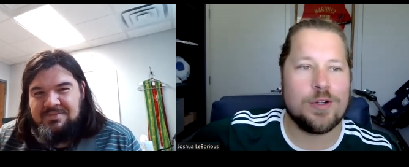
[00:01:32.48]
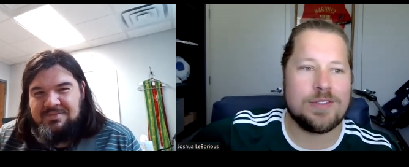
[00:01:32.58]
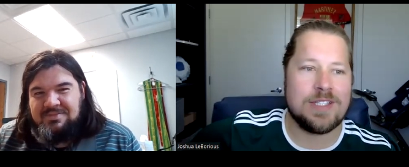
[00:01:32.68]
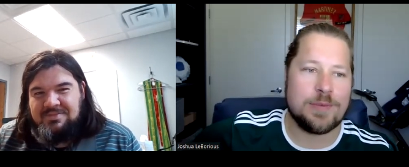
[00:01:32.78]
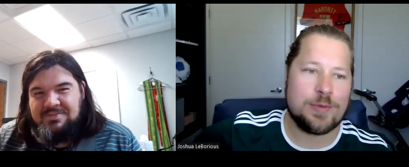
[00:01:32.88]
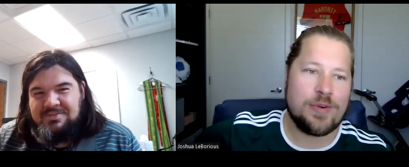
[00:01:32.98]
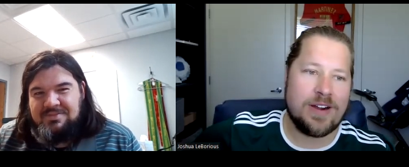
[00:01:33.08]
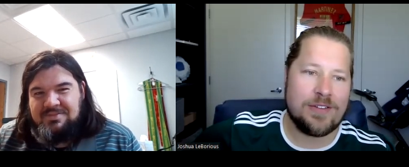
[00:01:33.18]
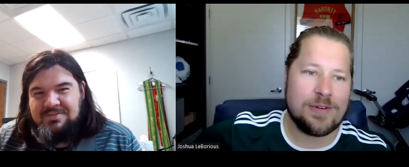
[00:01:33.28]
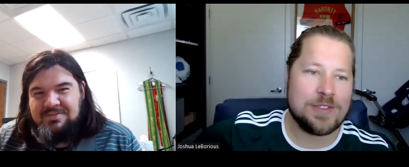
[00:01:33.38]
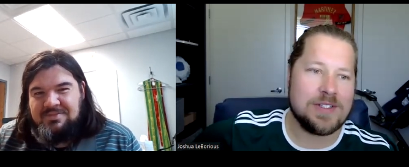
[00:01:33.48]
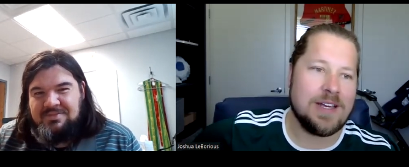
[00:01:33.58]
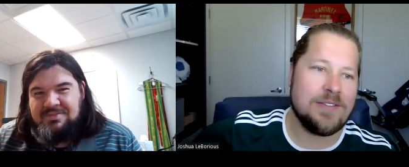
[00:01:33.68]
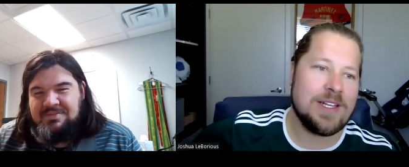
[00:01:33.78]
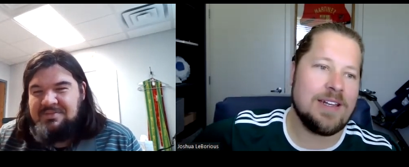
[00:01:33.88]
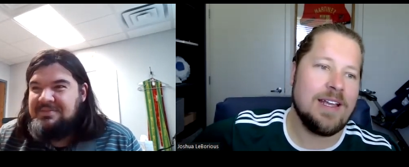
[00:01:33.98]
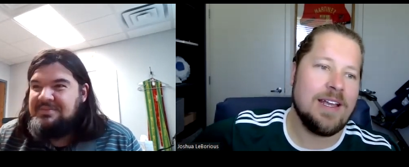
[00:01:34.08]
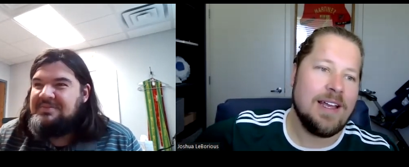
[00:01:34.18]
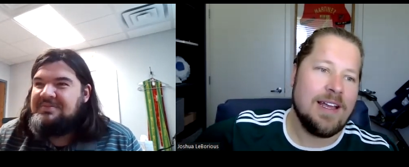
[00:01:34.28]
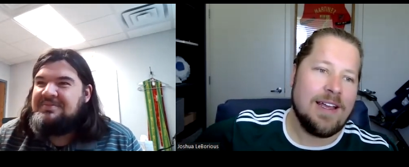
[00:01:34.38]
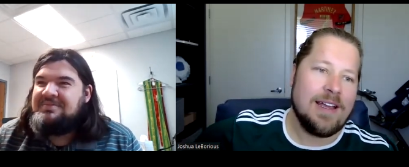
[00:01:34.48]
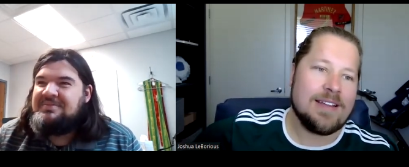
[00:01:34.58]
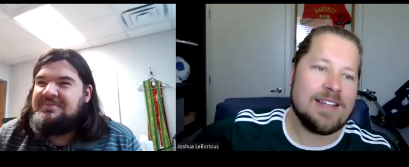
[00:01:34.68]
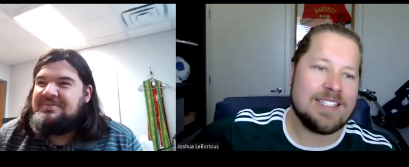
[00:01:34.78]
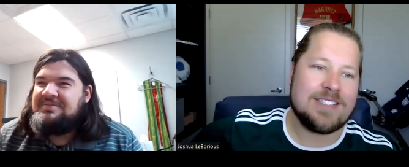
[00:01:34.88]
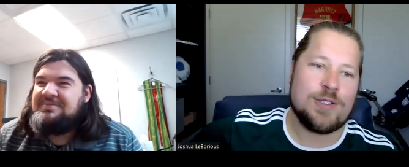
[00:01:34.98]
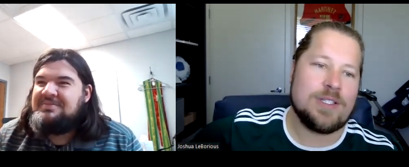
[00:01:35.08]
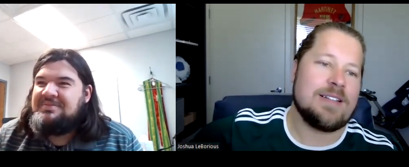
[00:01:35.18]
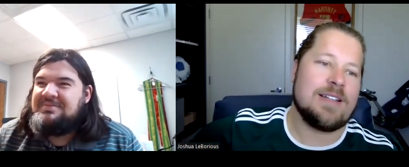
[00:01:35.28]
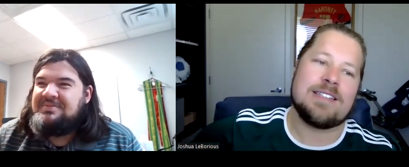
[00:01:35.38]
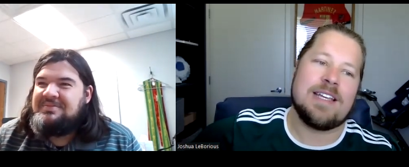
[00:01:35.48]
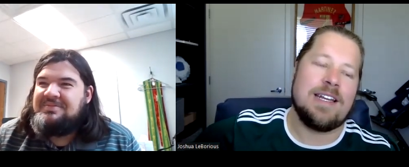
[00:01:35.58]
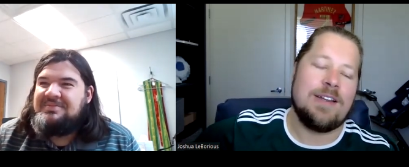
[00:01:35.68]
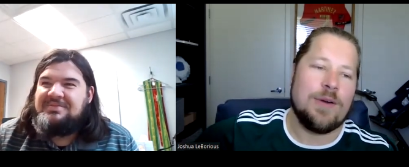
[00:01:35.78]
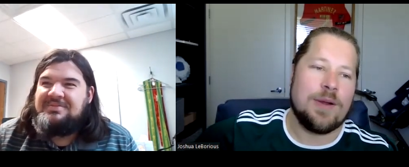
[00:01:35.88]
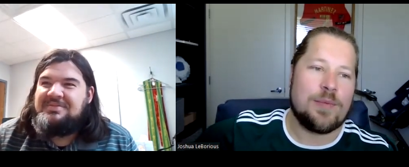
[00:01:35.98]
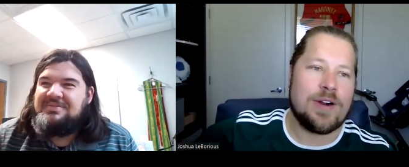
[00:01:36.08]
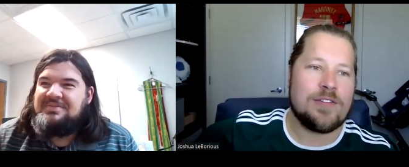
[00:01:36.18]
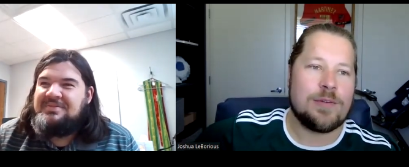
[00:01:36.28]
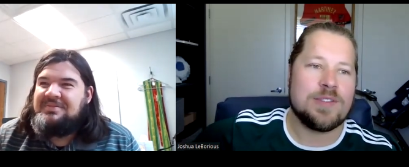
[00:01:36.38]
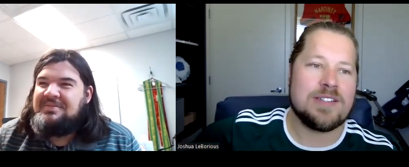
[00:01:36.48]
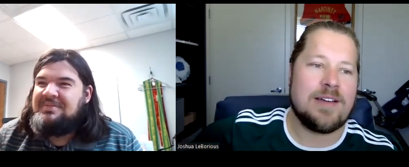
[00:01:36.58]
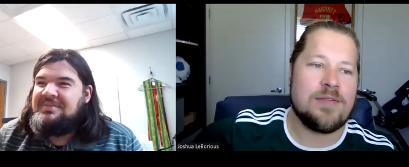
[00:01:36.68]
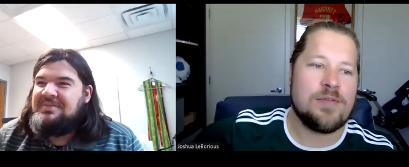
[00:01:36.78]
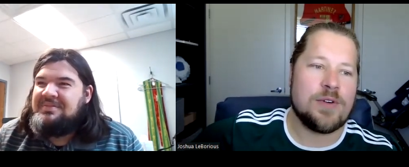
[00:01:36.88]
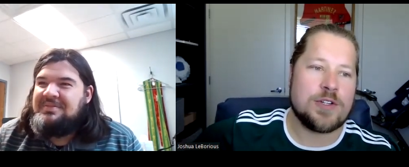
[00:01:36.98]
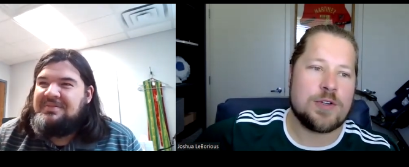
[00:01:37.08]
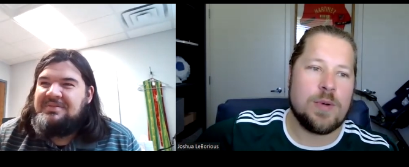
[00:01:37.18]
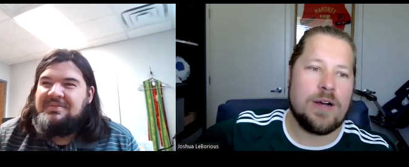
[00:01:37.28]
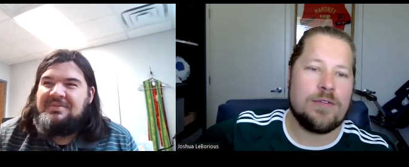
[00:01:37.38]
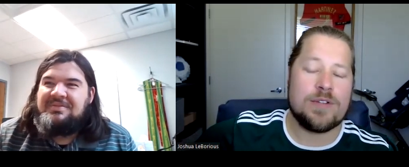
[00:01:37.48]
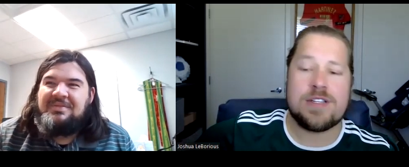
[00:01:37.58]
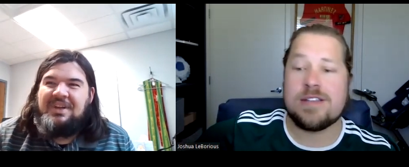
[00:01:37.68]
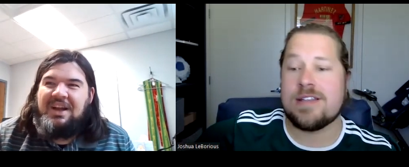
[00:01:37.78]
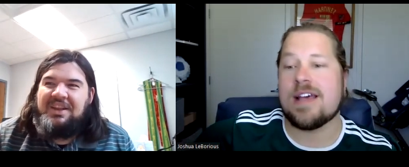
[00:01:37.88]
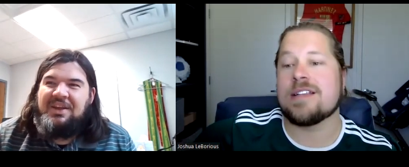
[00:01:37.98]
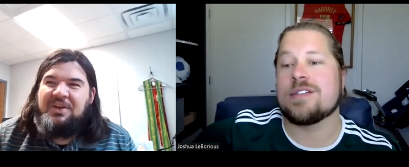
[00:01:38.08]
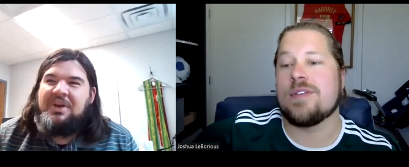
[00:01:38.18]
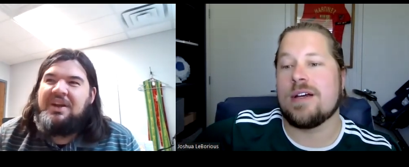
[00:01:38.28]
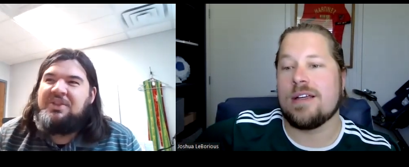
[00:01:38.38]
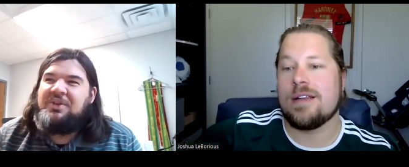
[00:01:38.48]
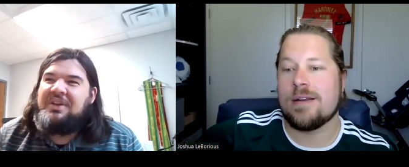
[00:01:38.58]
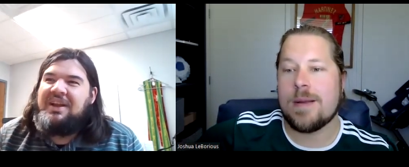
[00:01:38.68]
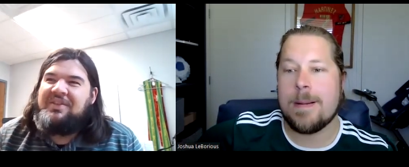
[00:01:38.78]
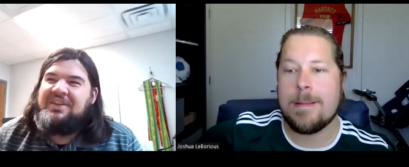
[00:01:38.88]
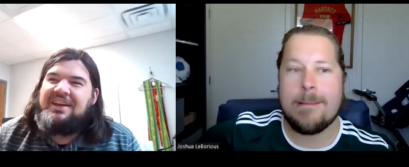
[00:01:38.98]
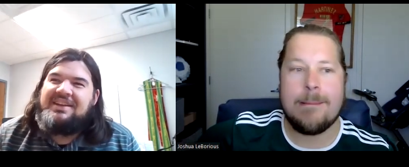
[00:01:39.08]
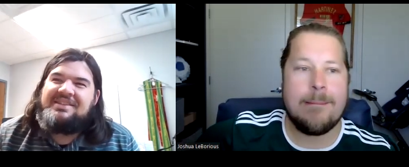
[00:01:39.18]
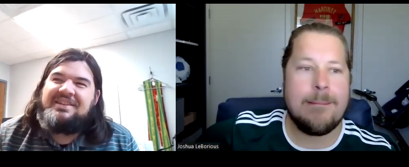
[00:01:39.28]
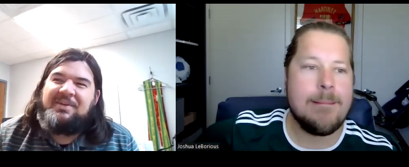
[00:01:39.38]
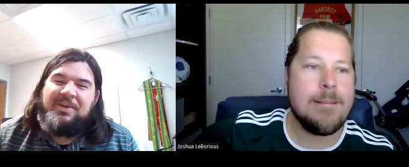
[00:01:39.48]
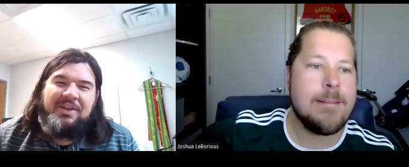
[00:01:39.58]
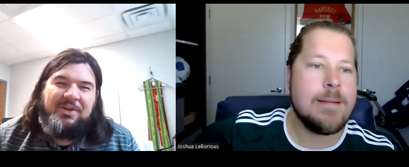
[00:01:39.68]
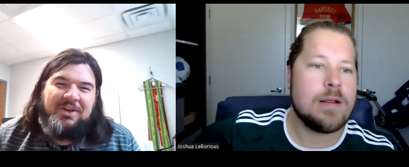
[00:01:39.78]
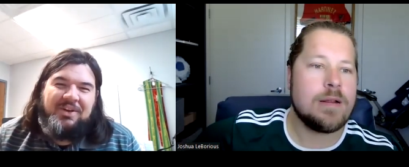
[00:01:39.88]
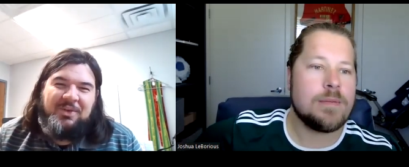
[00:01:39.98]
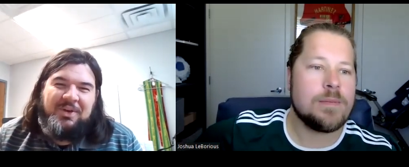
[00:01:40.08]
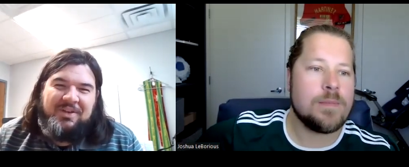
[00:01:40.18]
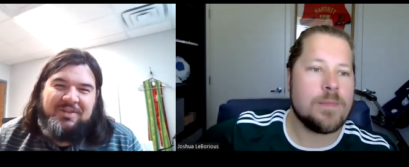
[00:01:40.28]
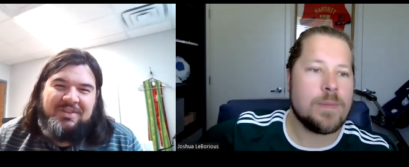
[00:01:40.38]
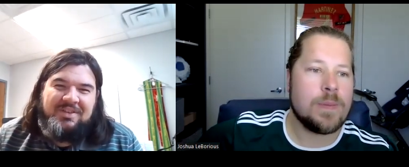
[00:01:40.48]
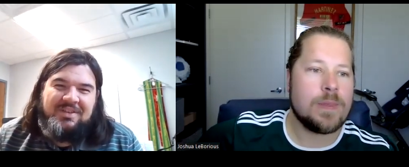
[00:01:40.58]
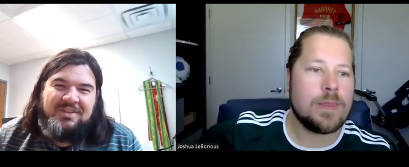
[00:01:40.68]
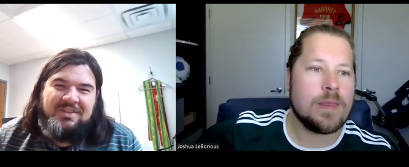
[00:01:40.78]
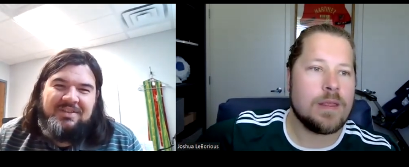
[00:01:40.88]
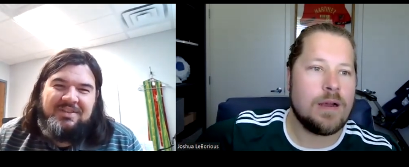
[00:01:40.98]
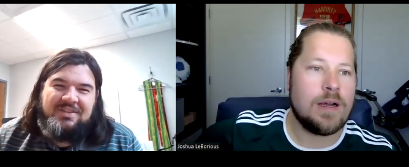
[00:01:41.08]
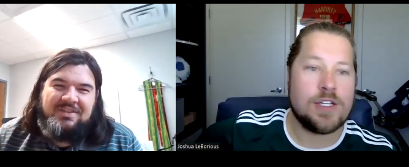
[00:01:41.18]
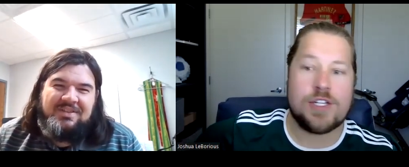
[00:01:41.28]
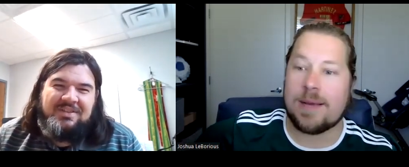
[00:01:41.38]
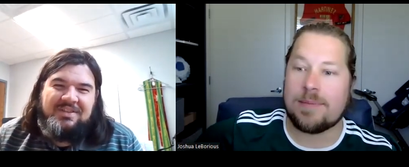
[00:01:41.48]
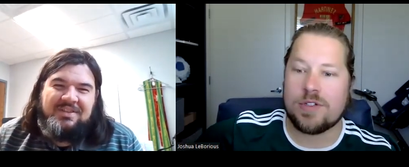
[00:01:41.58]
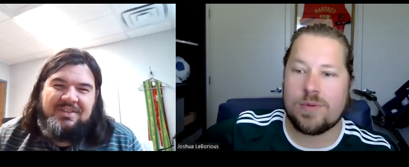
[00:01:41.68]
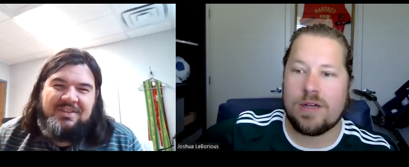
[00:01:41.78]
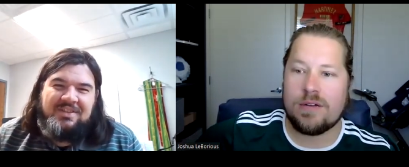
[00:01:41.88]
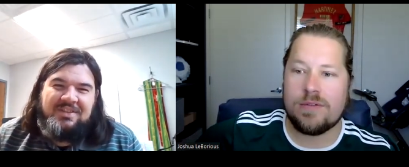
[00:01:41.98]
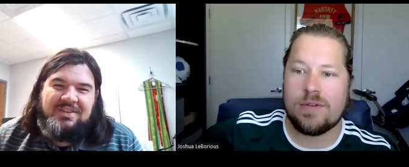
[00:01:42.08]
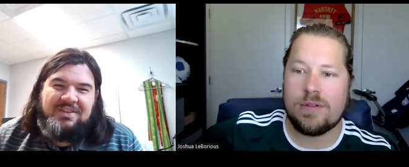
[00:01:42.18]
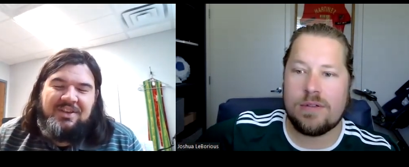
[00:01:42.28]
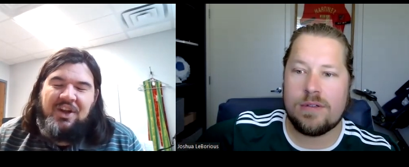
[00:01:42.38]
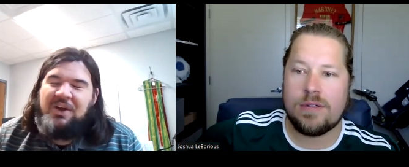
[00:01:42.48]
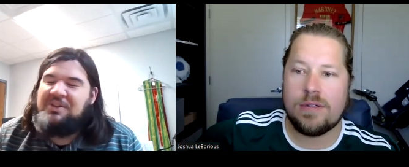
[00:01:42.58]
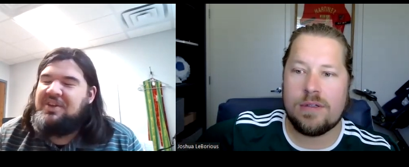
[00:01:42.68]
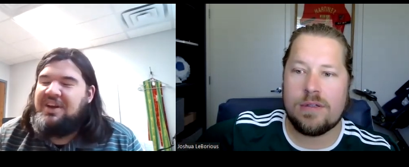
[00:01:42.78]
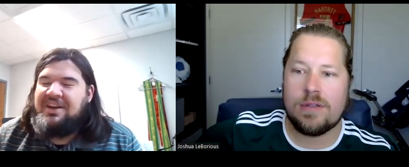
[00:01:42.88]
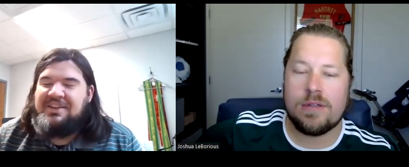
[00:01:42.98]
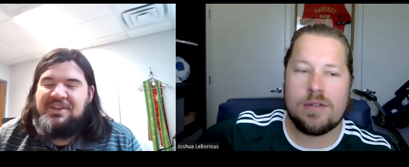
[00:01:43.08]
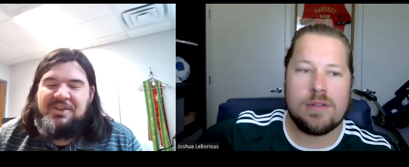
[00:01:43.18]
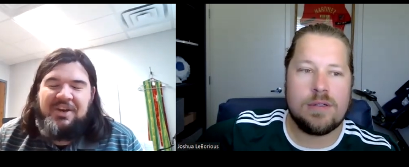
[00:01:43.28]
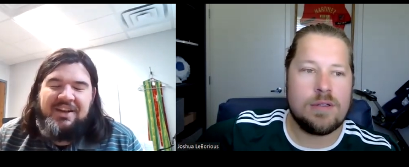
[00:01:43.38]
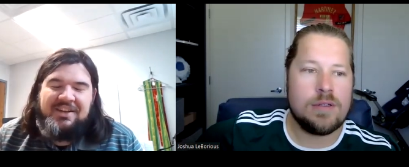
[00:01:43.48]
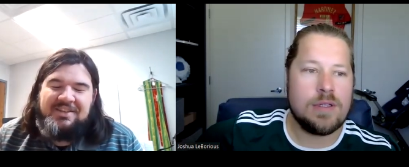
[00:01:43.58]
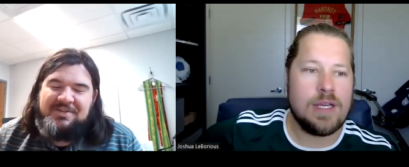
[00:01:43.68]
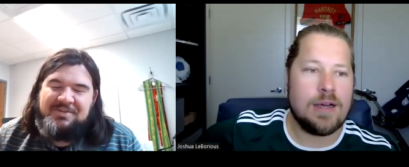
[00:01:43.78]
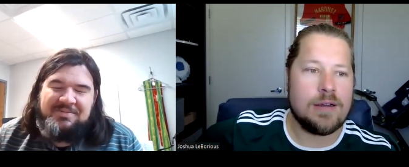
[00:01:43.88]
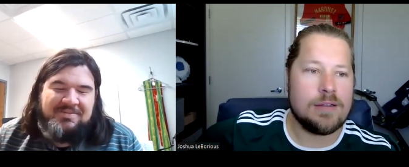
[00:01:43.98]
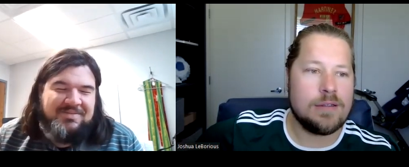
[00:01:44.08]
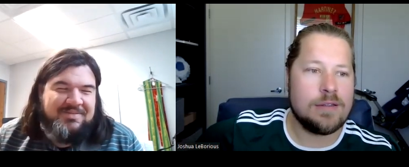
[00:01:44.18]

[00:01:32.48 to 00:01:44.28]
Speaker 1: of Pro Tips, Proverbs 11 let's let's get into it. Proverbs 11 verse 12, which is I think
Speaker 2: we got through 11 last time. I think we're on 12.
Speaker 1: On chapter 12?
Speaker 2: No, sorry, you're right. Yeah.